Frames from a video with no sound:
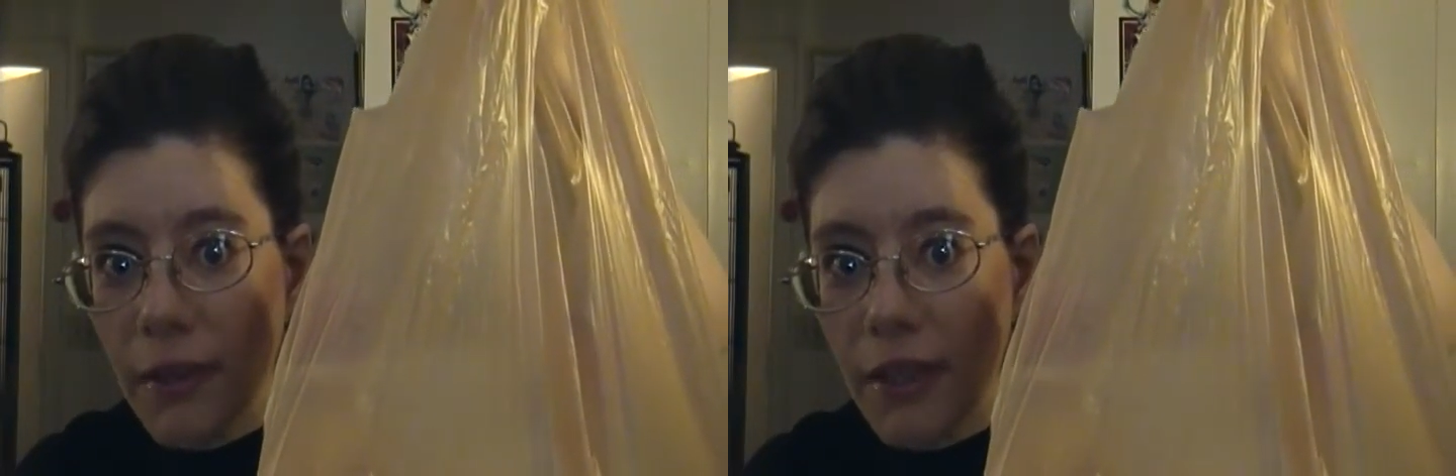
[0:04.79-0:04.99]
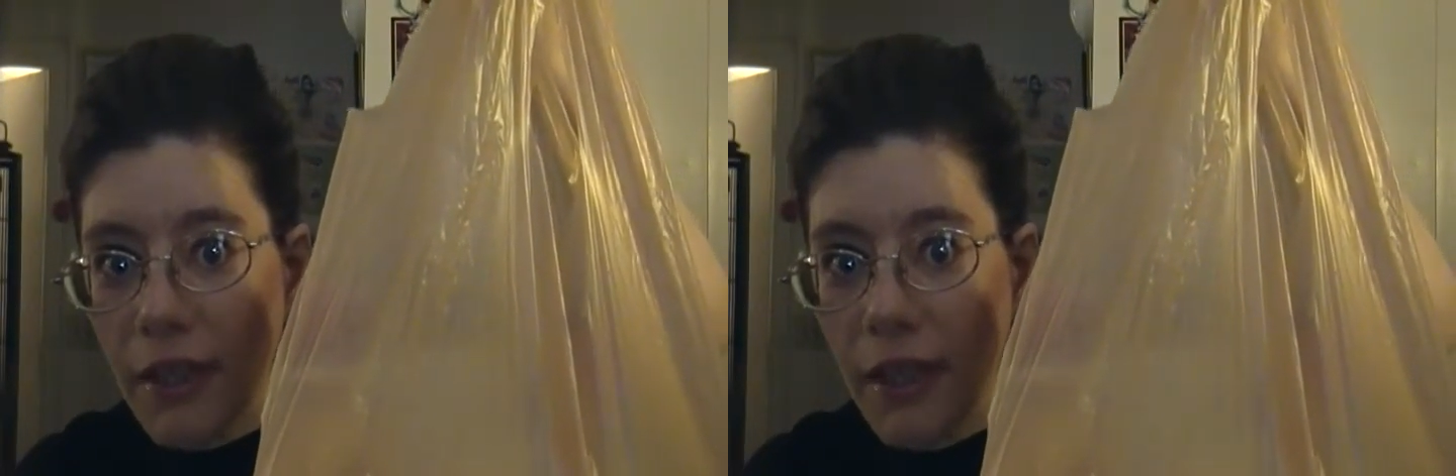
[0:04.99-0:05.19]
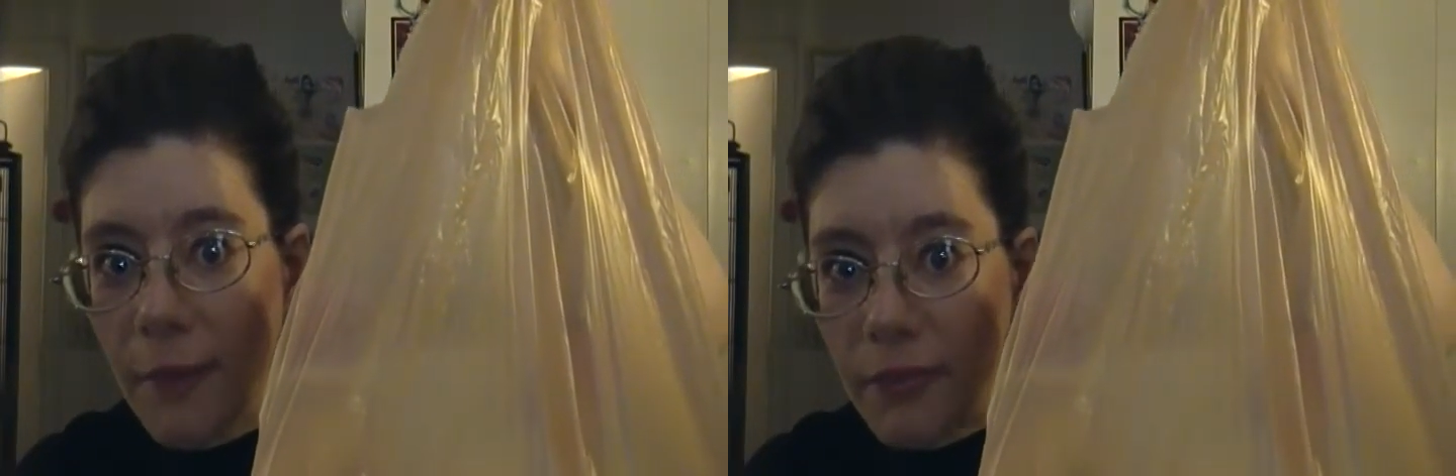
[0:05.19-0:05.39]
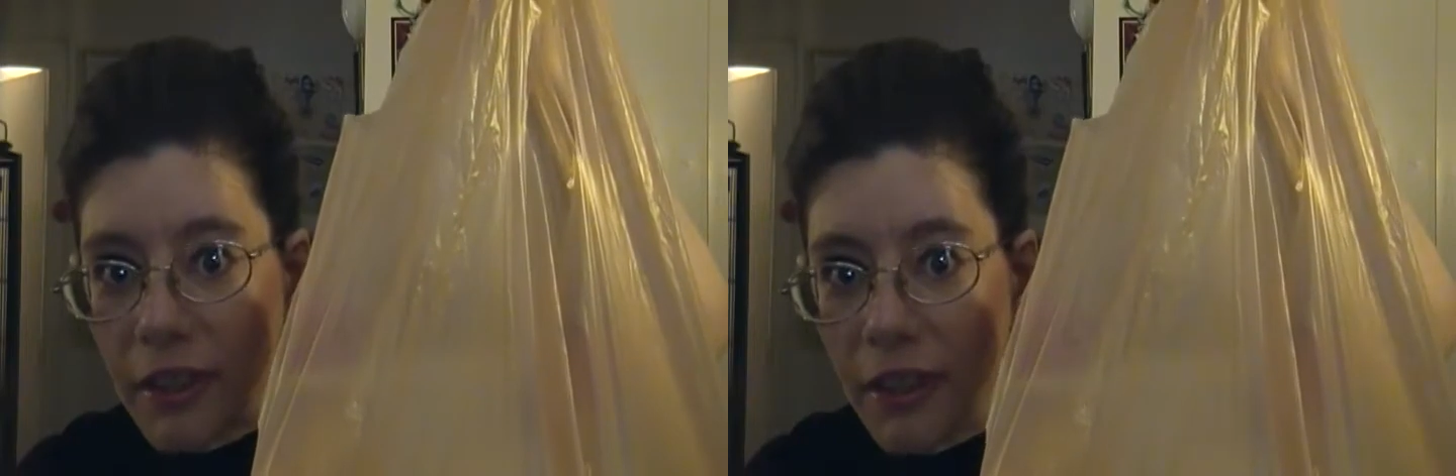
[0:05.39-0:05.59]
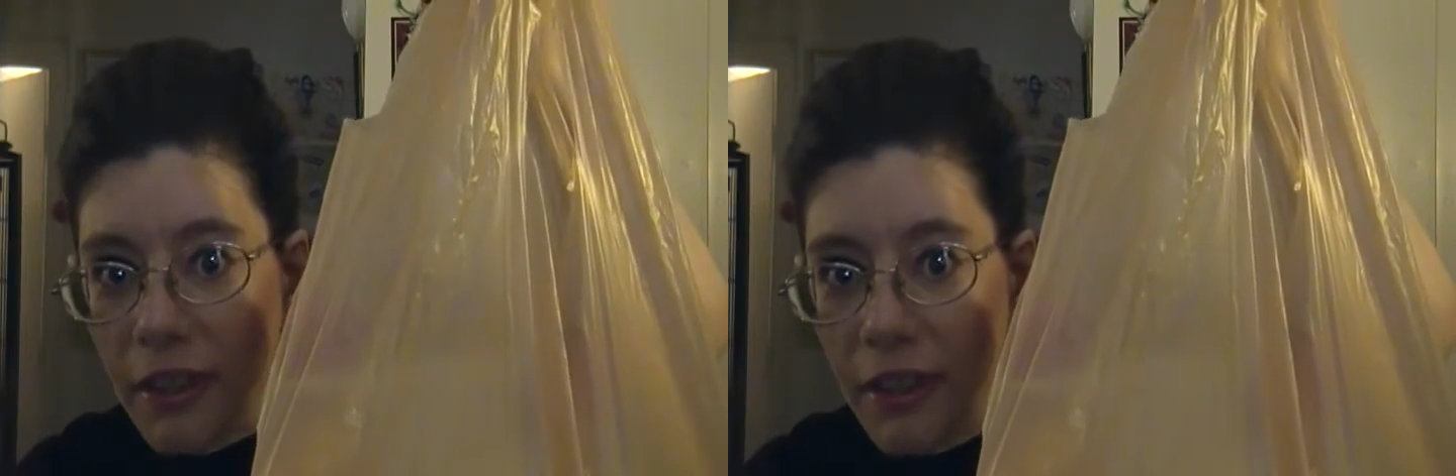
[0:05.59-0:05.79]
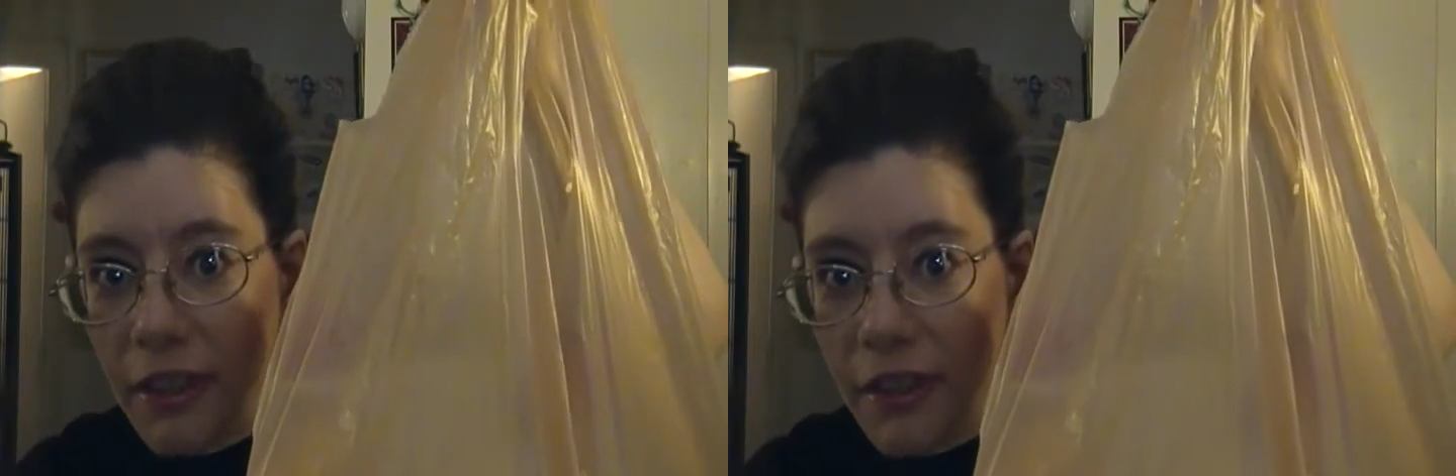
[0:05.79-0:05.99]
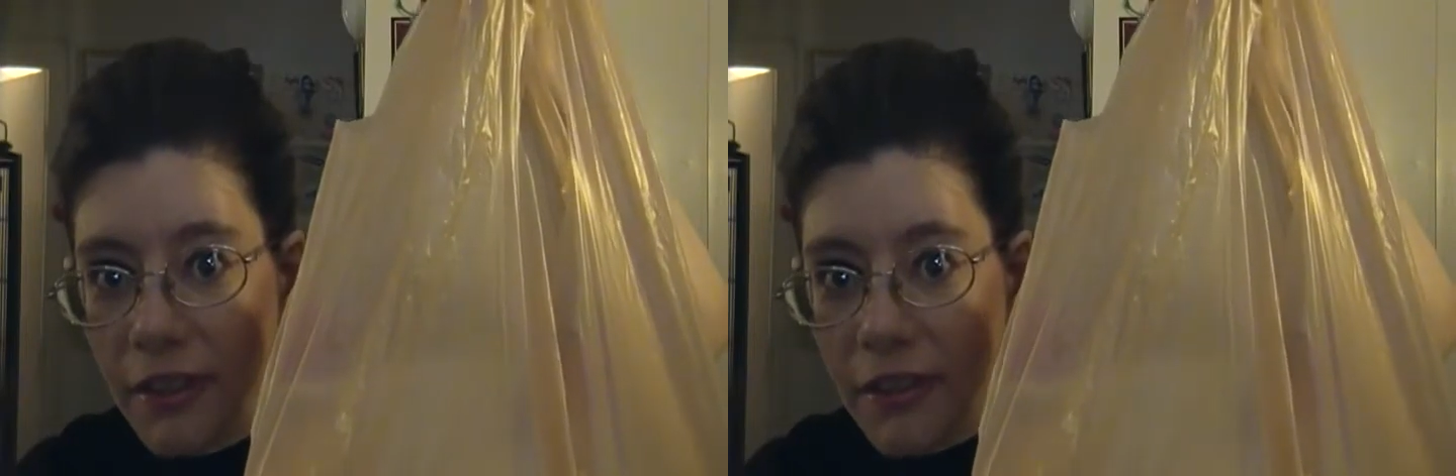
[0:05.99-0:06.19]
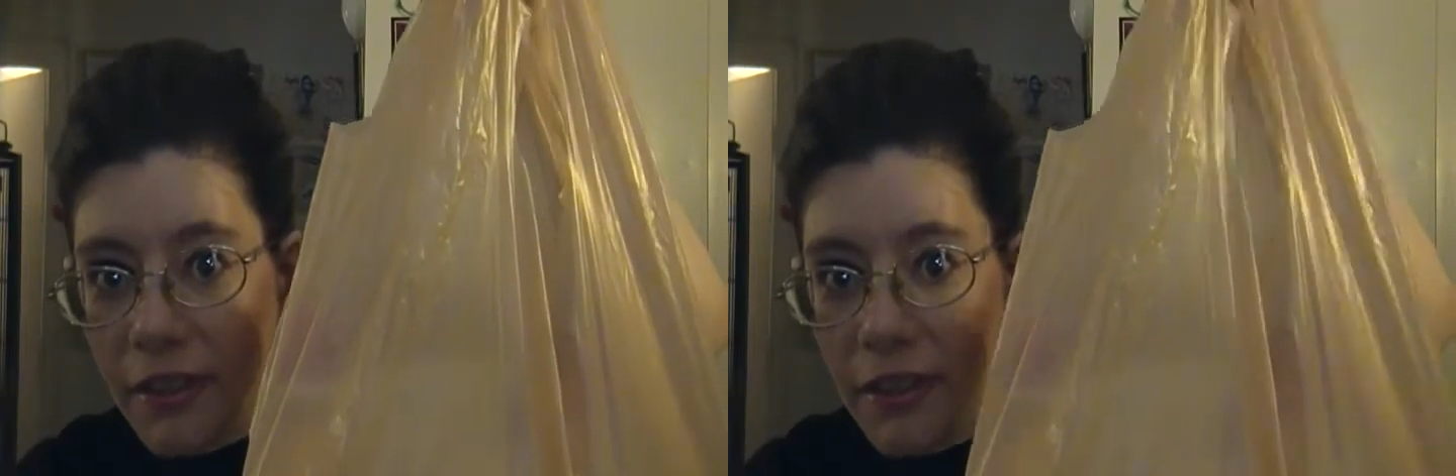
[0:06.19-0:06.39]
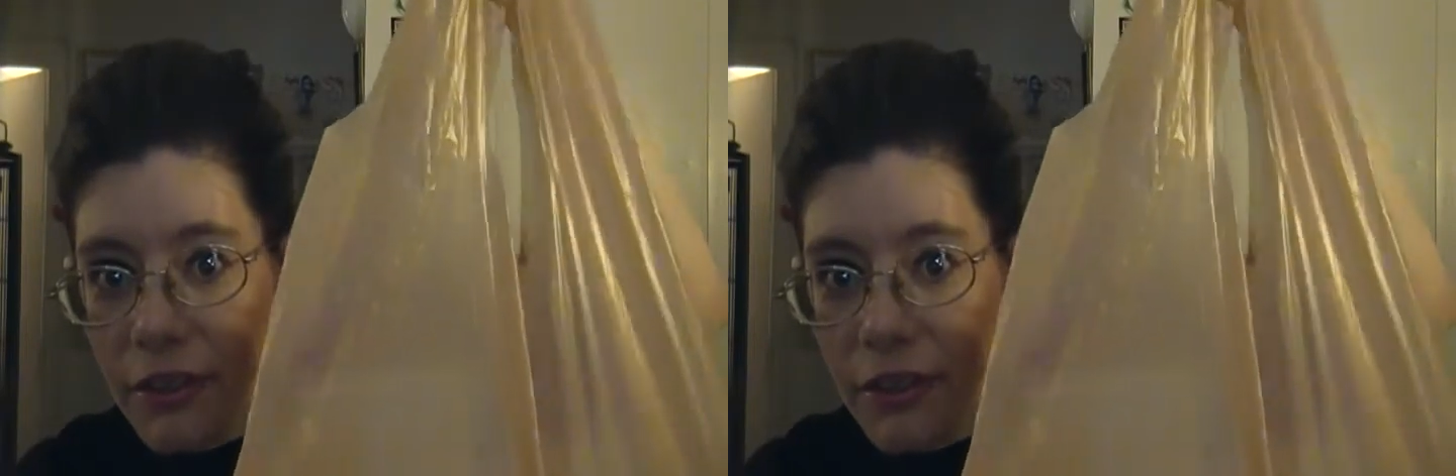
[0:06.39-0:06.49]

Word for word: with an empties